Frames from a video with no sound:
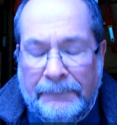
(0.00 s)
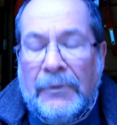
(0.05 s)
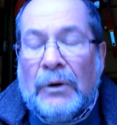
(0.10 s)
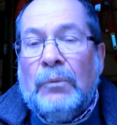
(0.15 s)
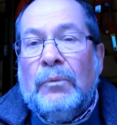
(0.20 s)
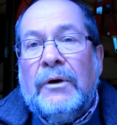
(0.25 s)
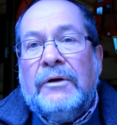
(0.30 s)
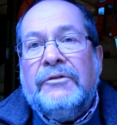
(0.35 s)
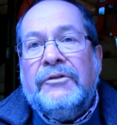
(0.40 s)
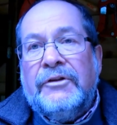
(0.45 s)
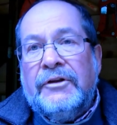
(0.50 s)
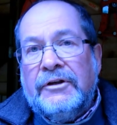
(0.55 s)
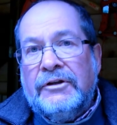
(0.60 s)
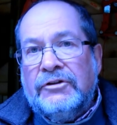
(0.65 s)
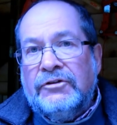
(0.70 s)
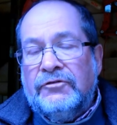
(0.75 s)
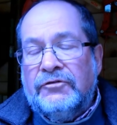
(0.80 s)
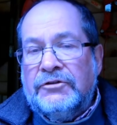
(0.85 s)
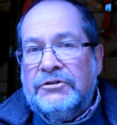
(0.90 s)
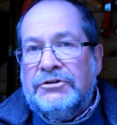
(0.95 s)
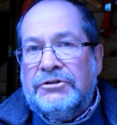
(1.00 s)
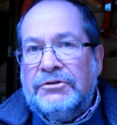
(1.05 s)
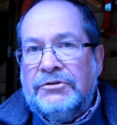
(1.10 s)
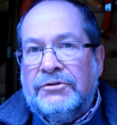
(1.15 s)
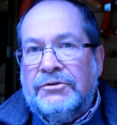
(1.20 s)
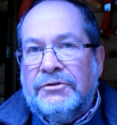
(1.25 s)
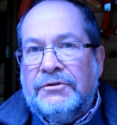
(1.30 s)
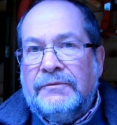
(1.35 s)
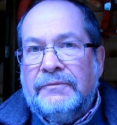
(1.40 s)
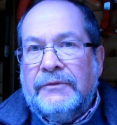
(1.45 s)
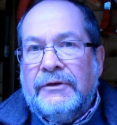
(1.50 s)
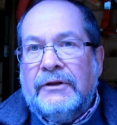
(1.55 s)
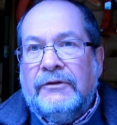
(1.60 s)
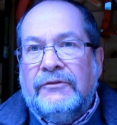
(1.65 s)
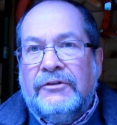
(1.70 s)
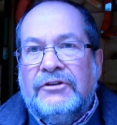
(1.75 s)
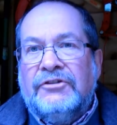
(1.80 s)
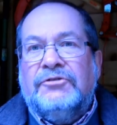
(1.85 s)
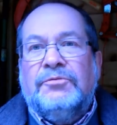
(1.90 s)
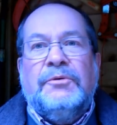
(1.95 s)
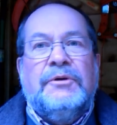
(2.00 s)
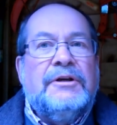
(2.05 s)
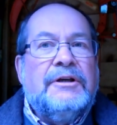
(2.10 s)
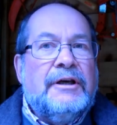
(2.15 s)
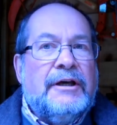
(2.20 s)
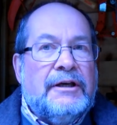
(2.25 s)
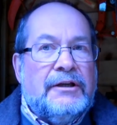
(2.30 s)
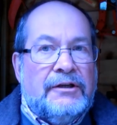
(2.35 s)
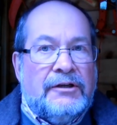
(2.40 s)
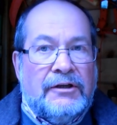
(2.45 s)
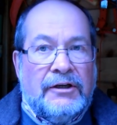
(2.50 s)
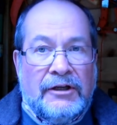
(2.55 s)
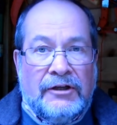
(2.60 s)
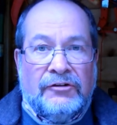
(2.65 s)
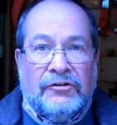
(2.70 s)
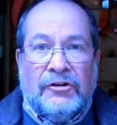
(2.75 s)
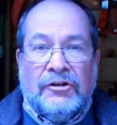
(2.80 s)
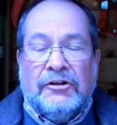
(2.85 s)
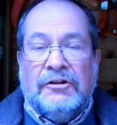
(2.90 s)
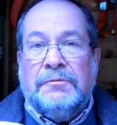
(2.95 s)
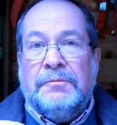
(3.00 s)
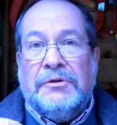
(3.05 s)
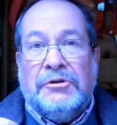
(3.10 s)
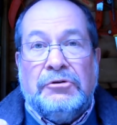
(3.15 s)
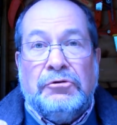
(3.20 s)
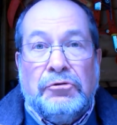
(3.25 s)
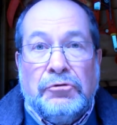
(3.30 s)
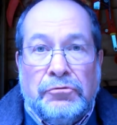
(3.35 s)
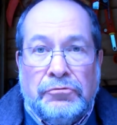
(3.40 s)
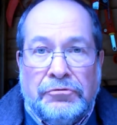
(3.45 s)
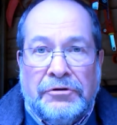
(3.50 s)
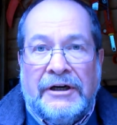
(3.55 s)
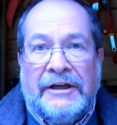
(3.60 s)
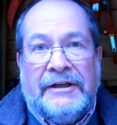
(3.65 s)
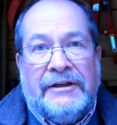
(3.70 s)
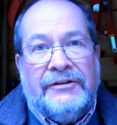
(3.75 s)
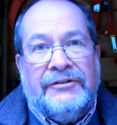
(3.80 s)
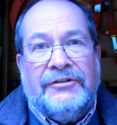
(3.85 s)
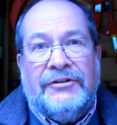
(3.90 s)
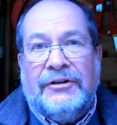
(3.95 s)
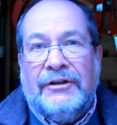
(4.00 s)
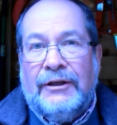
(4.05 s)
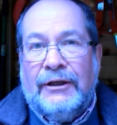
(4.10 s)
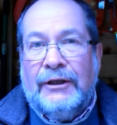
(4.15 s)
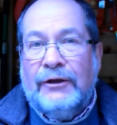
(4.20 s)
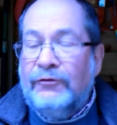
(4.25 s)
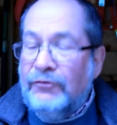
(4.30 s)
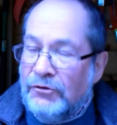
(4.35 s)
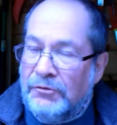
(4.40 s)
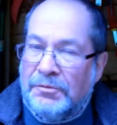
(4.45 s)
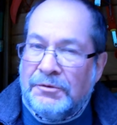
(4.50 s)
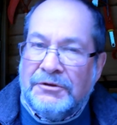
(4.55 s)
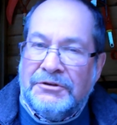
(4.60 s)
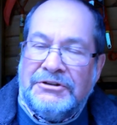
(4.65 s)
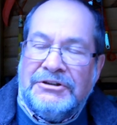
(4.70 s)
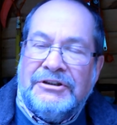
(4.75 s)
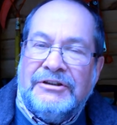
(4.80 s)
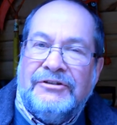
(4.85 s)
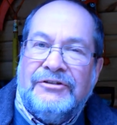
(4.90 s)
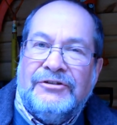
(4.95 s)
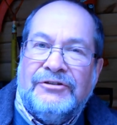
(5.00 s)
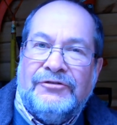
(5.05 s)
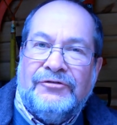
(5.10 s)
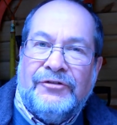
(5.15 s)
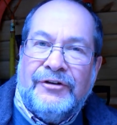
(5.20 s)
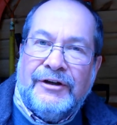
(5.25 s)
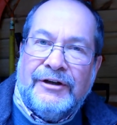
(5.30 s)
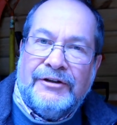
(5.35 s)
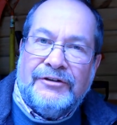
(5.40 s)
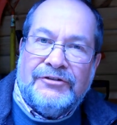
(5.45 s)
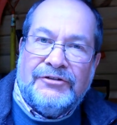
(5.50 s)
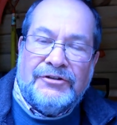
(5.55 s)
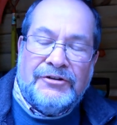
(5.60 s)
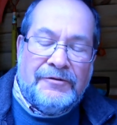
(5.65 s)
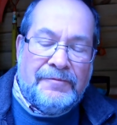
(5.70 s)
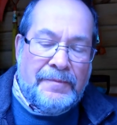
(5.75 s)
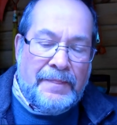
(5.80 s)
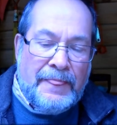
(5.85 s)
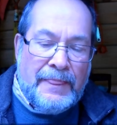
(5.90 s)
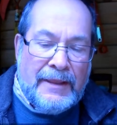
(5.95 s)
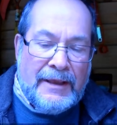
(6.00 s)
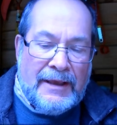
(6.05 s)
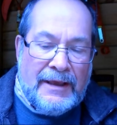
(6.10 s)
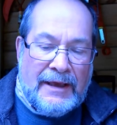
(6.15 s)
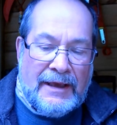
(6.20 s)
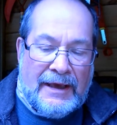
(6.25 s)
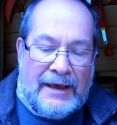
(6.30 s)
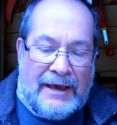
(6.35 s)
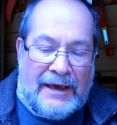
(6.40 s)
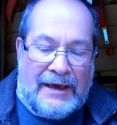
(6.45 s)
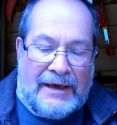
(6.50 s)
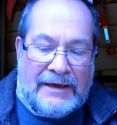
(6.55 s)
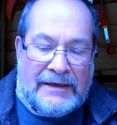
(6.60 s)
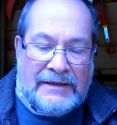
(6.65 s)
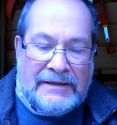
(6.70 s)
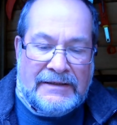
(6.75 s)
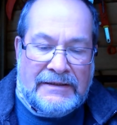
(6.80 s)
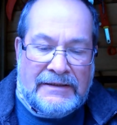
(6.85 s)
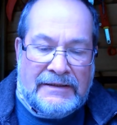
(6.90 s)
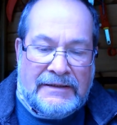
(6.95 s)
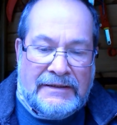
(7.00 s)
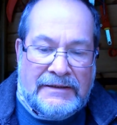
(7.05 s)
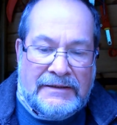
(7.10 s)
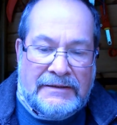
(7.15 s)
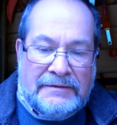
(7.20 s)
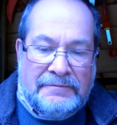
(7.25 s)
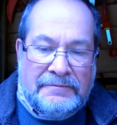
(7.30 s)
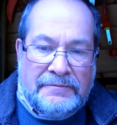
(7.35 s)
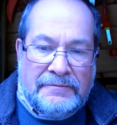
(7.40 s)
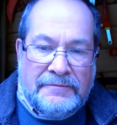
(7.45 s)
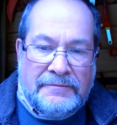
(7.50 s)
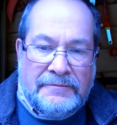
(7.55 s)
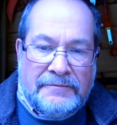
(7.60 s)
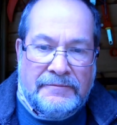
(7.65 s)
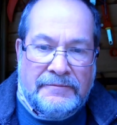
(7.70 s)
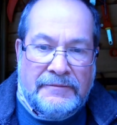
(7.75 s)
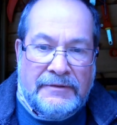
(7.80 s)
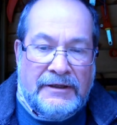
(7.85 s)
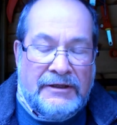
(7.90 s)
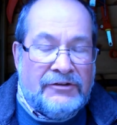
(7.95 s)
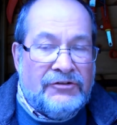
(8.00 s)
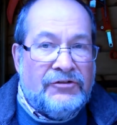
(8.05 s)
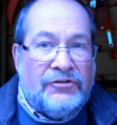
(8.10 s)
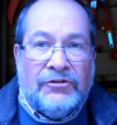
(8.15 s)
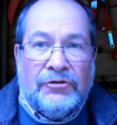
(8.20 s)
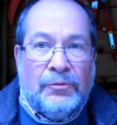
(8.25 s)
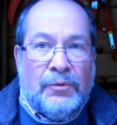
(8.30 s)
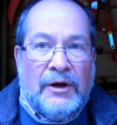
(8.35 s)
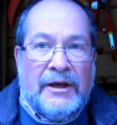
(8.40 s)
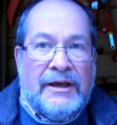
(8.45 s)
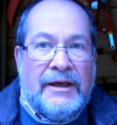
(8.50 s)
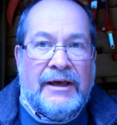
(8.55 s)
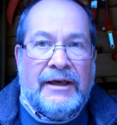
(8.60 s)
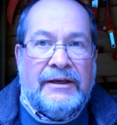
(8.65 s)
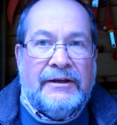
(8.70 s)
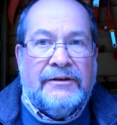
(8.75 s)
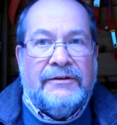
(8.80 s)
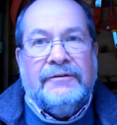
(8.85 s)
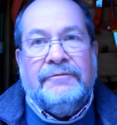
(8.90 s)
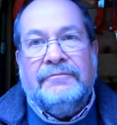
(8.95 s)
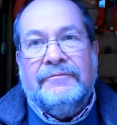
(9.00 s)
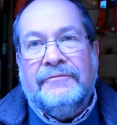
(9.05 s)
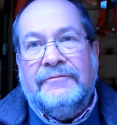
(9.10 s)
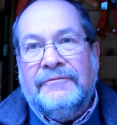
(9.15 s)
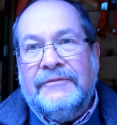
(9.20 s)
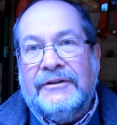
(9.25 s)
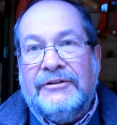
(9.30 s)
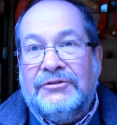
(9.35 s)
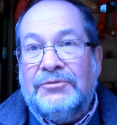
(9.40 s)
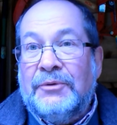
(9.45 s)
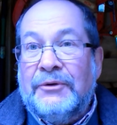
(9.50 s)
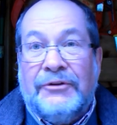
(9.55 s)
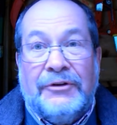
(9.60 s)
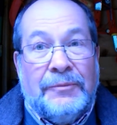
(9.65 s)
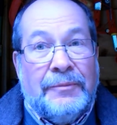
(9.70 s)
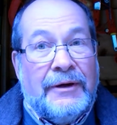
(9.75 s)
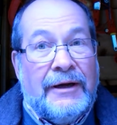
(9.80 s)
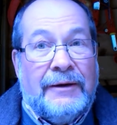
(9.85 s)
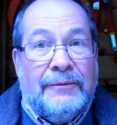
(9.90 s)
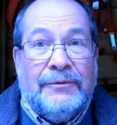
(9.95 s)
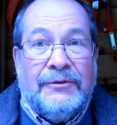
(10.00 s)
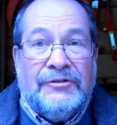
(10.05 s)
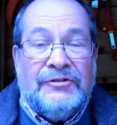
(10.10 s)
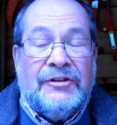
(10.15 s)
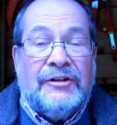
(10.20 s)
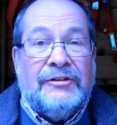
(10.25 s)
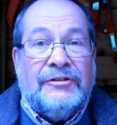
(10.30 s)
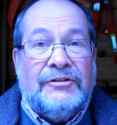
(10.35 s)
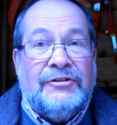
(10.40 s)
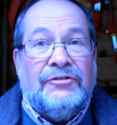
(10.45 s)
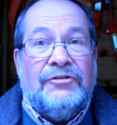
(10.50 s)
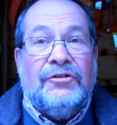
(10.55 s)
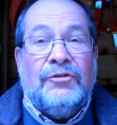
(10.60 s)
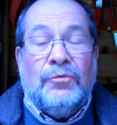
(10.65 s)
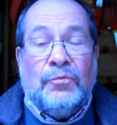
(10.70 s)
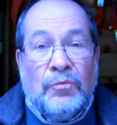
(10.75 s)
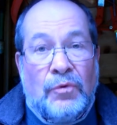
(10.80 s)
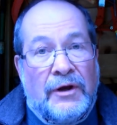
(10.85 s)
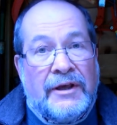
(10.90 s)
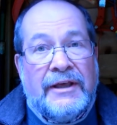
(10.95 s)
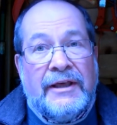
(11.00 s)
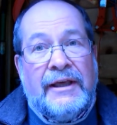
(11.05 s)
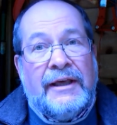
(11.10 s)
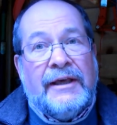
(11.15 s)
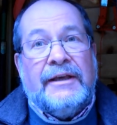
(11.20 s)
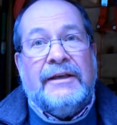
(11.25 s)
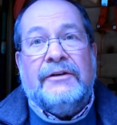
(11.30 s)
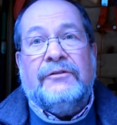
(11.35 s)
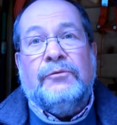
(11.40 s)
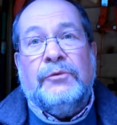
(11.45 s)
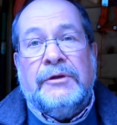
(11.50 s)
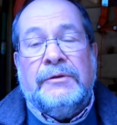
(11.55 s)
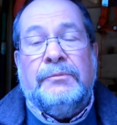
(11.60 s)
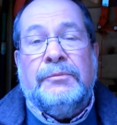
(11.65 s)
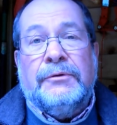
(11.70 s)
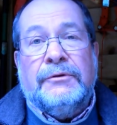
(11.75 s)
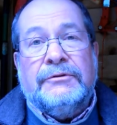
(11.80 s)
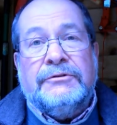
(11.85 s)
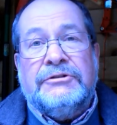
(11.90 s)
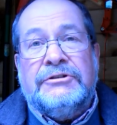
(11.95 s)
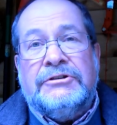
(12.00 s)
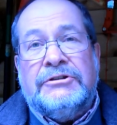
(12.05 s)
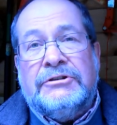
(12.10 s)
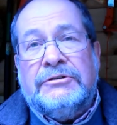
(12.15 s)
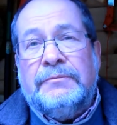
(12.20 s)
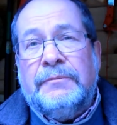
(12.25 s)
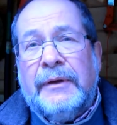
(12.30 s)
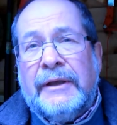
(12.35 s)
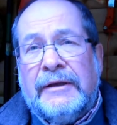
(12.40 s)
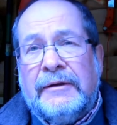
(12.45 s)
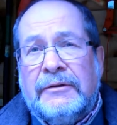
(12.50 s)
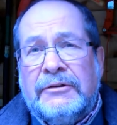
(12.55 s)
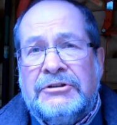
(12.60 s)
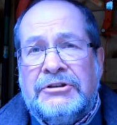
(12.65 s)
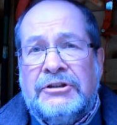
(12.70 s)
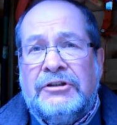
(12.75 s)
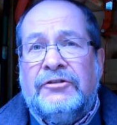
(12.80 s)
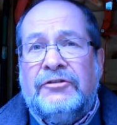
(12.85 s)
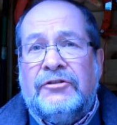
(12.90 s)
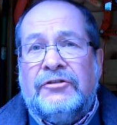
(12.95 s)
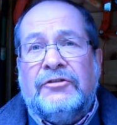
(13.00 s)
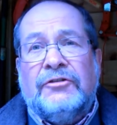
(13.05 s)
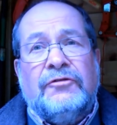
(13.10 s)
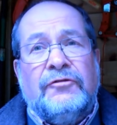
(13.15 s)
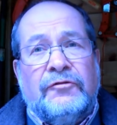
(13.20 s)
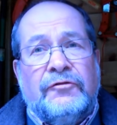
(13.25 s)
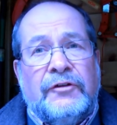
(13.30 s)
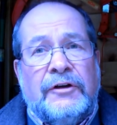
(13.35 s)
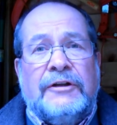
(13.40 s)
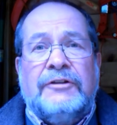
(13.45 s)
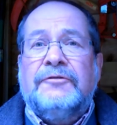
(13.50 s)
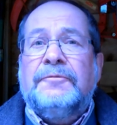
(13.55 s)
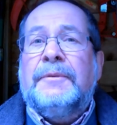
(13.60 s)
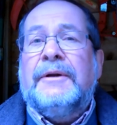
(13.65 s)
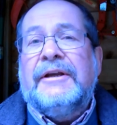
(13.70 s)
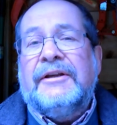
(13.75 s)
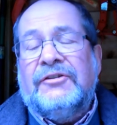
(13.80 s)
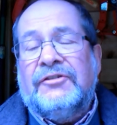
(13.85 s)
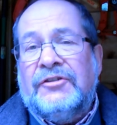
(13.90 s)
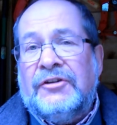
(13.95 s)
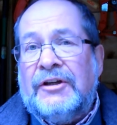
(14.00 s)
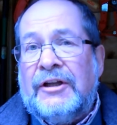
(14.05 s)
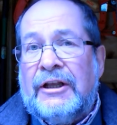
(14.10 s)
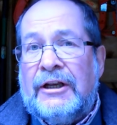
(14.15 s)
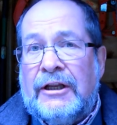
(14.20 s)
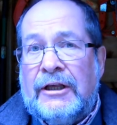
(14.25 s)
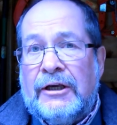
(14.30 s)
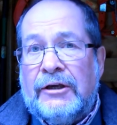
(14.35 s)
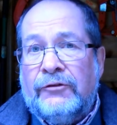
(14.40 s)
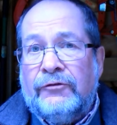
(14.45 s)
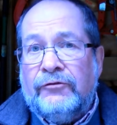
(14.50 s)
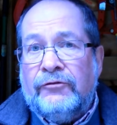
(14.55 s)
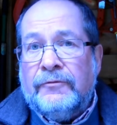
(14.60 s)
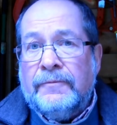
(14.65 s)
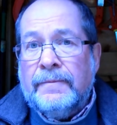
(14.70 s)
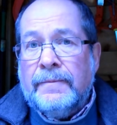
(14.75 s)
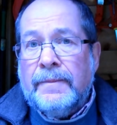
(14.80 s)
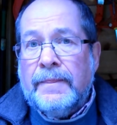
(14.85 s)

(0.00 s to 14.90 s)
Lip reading: But one thing is for sure, this weekend is going to be great if you put Jesus first. And it's the way ahead. That's what the Bible says. It's the way ahead. Make Jesus first place in our life.